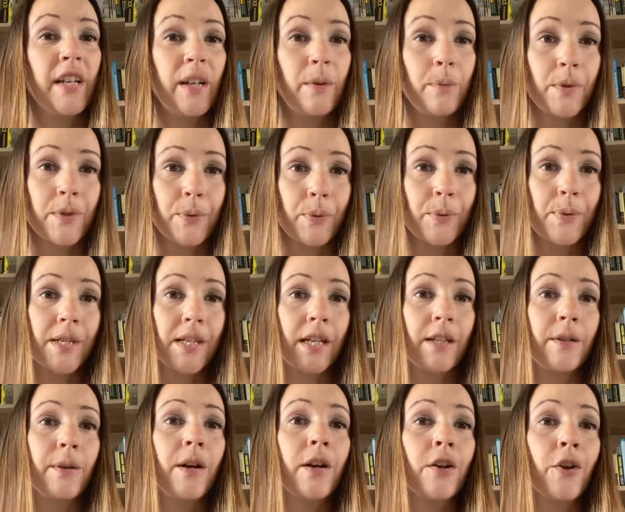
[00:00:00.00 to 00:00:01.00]
it was
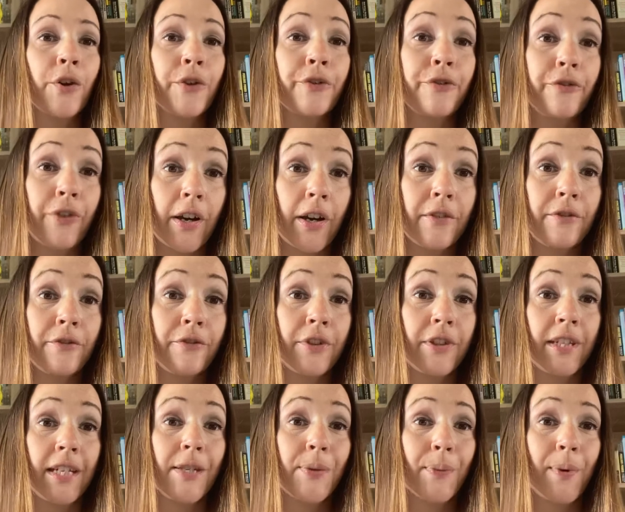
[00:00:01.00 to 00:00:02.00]
also a lot of fun for
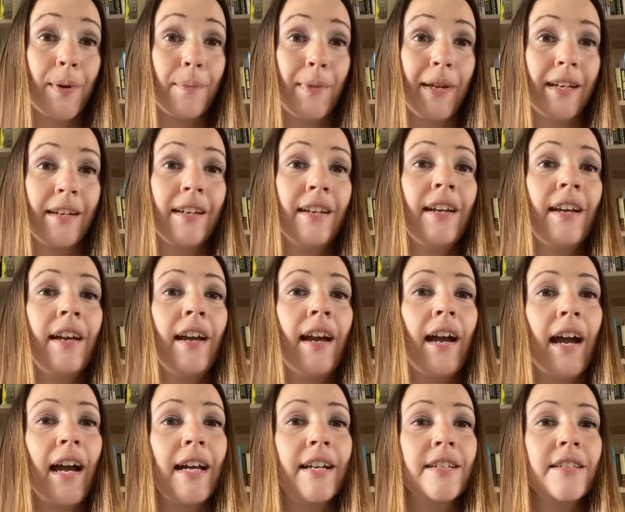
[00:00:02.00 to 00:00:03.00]
these women.
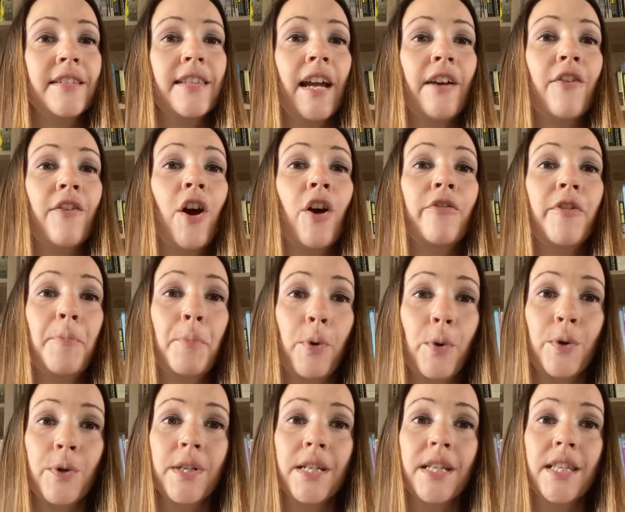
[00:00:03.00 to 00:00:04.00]
And there are
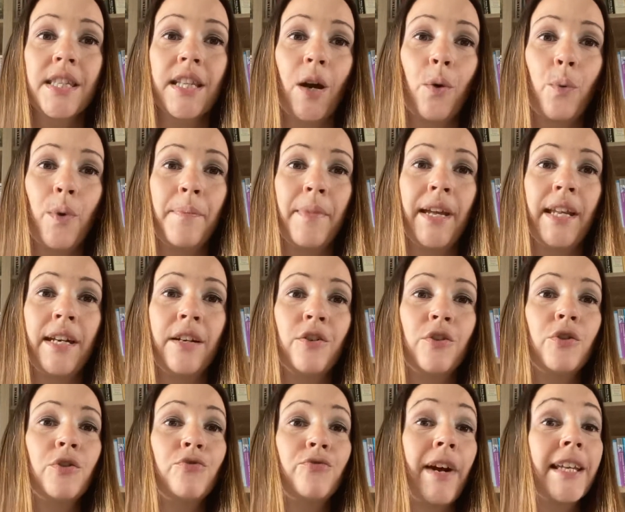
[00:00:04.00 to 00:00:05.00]
reports that women
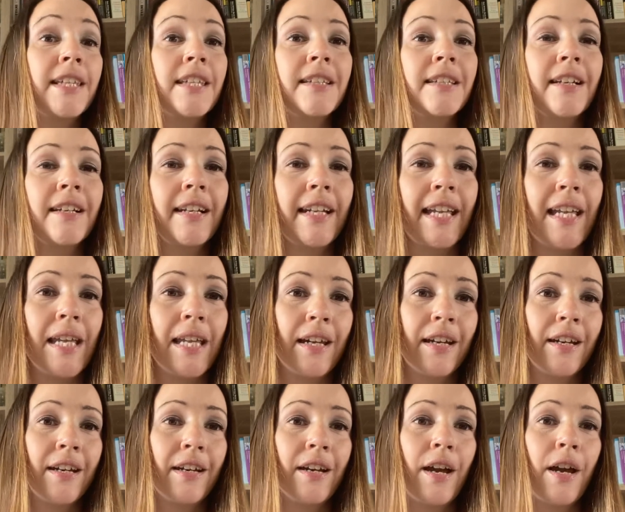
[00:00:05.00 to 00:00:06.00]

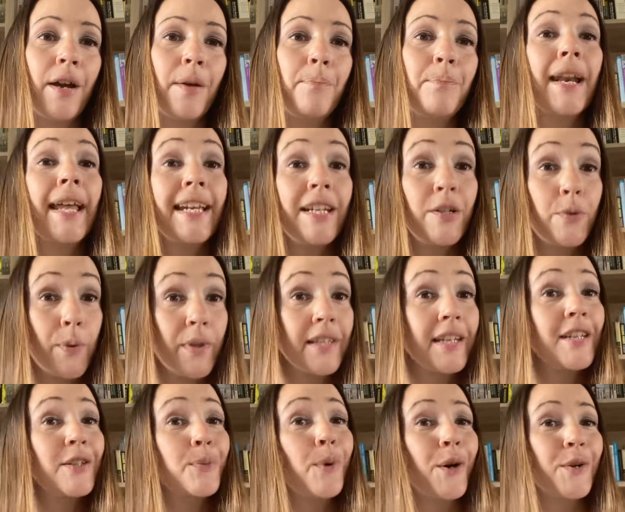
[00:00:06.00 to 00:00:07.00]
regularly played with
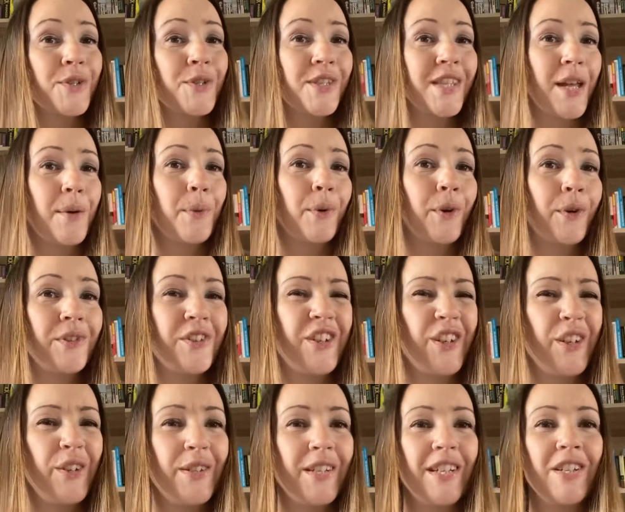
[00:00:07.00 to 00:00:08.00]
it whilst they were on
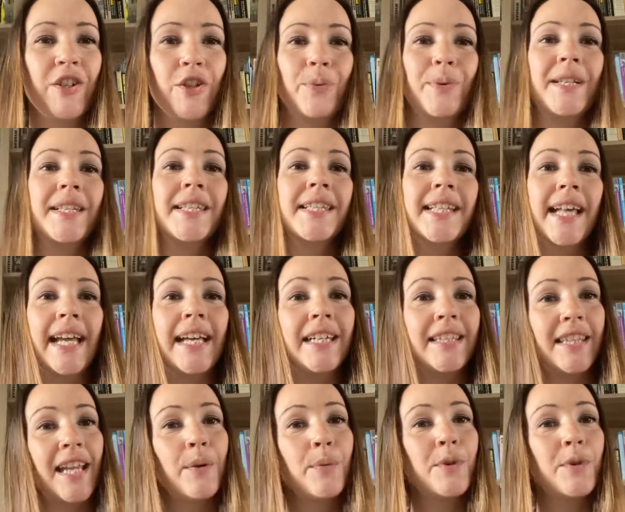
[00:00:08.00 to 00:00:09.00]
duty, shall we say,
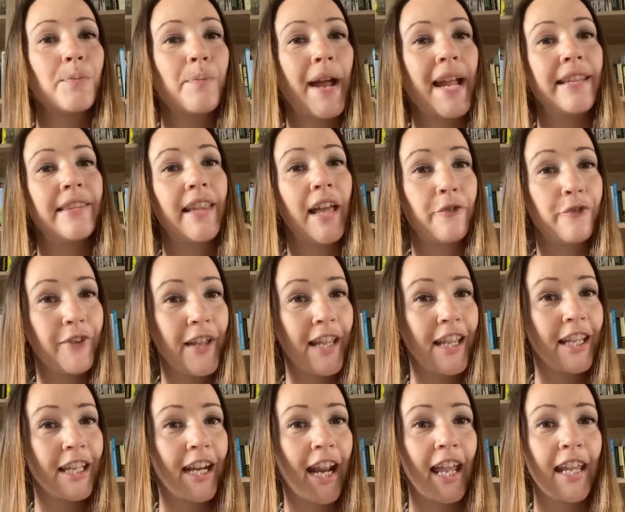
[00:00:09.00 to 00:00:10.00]
and they would paint their
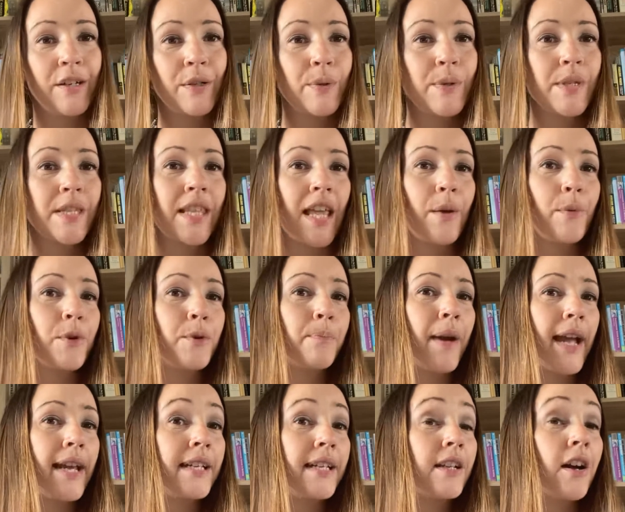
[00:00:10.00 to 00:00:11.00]
fingernails, they would
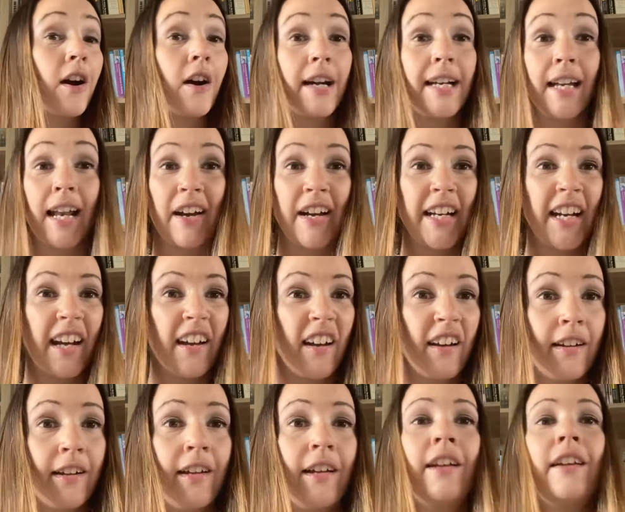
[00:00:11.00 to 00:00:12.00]
paint
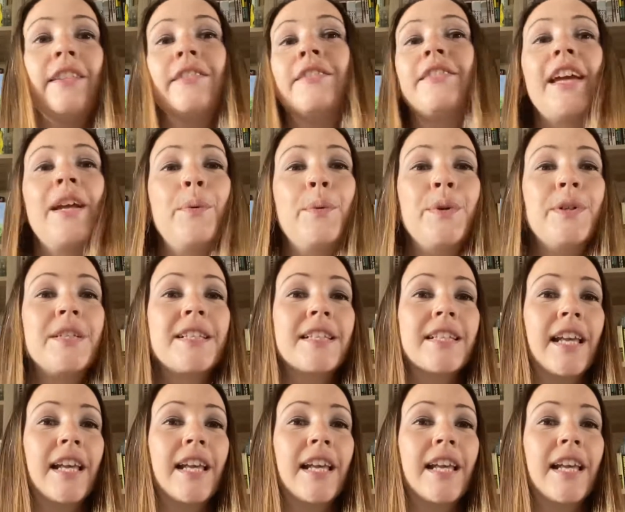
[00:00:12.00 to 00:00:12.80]
eyeliner, they would